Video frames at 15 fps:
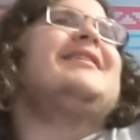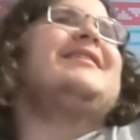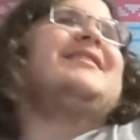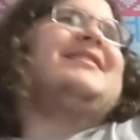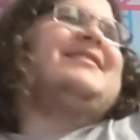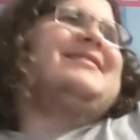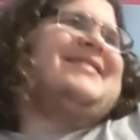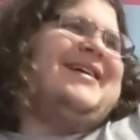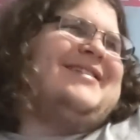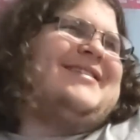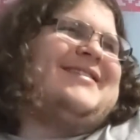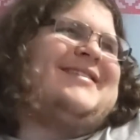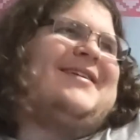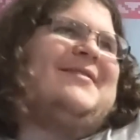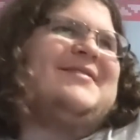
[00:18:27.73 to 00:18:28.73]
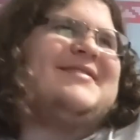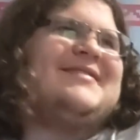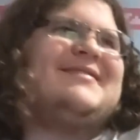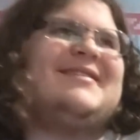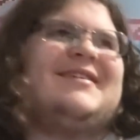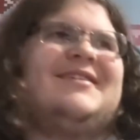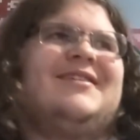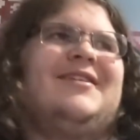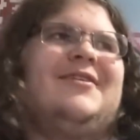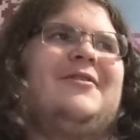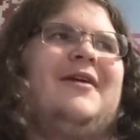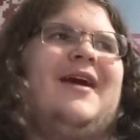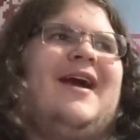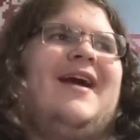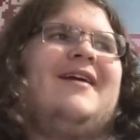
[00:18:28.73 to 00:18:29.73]
I thought that was a good
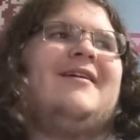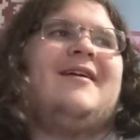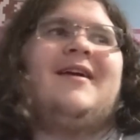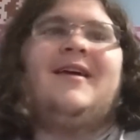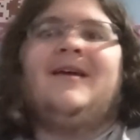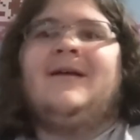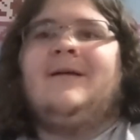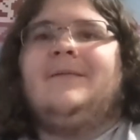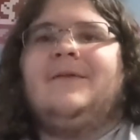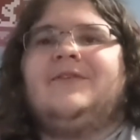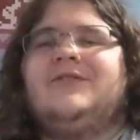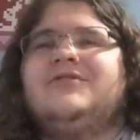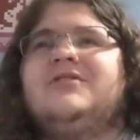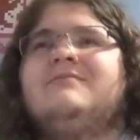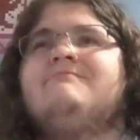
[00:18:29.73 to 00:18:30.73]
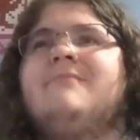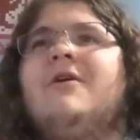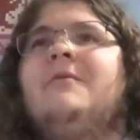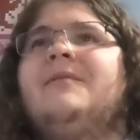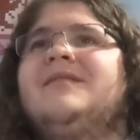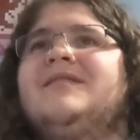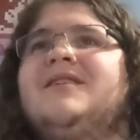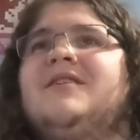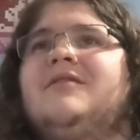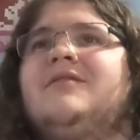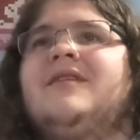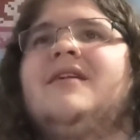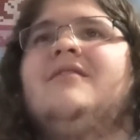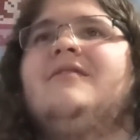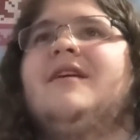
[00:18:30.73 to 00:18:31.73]
little gag. Like there's just moments here
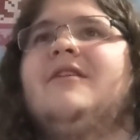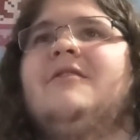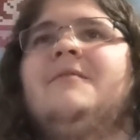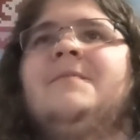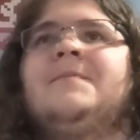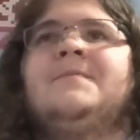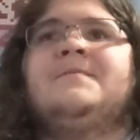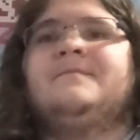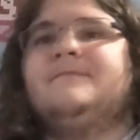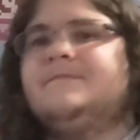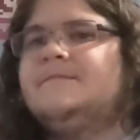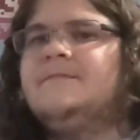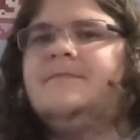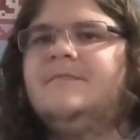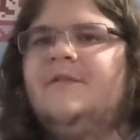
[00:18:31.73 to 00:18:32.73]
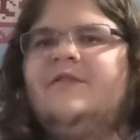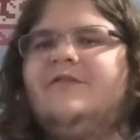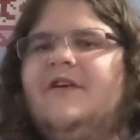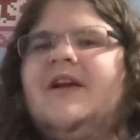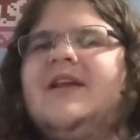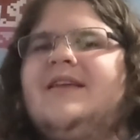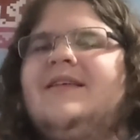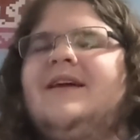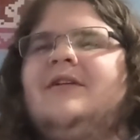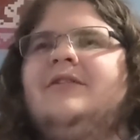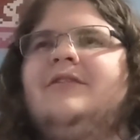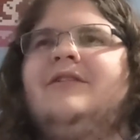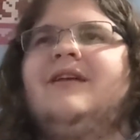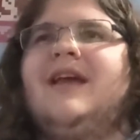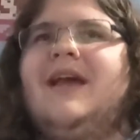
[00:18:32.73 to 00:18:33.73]
and there that are funny that
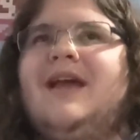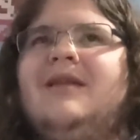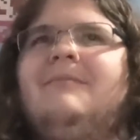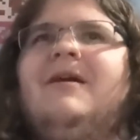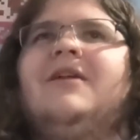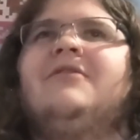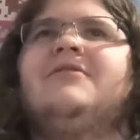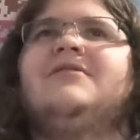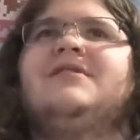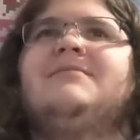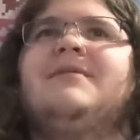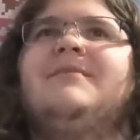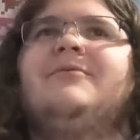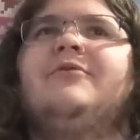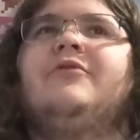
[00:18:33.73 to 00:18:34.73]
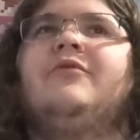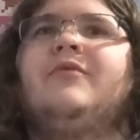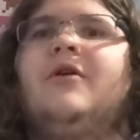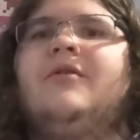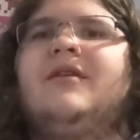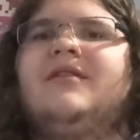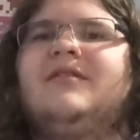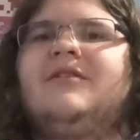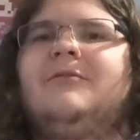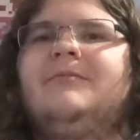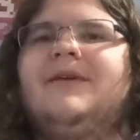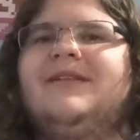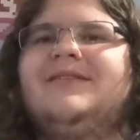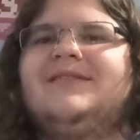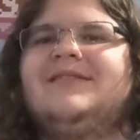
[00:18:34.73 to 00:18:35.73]
clearly animators and people who wrote in little
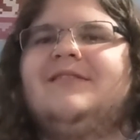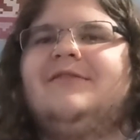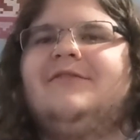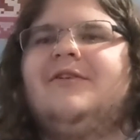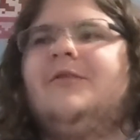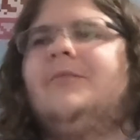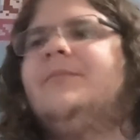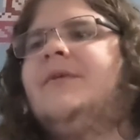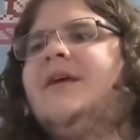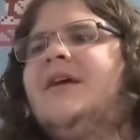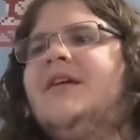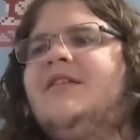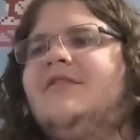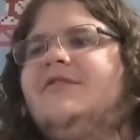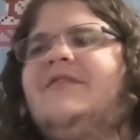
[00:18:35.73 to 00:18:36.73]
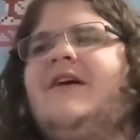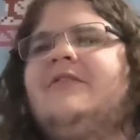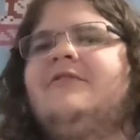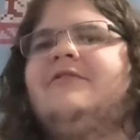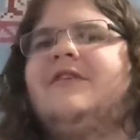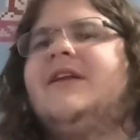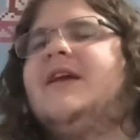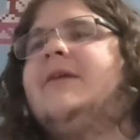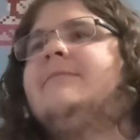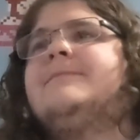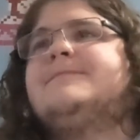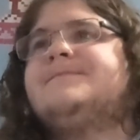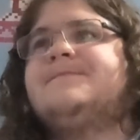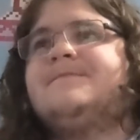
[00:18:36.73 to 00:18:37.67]
bits into the film found funny.